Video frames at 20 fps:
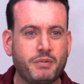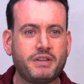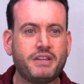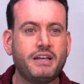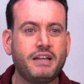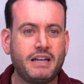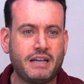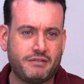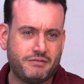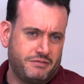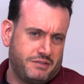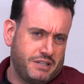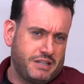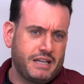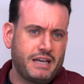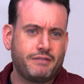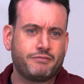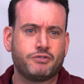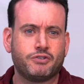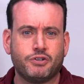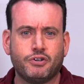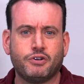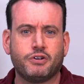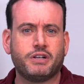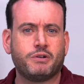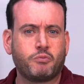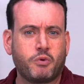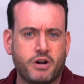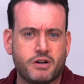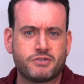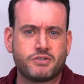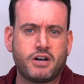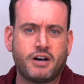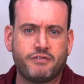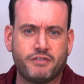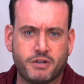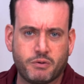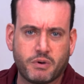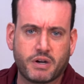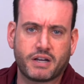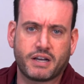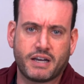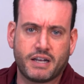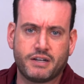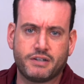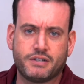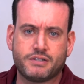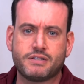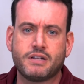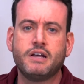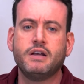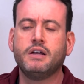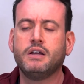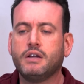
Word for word: But then in the afternoon it wears off and you want to kind of just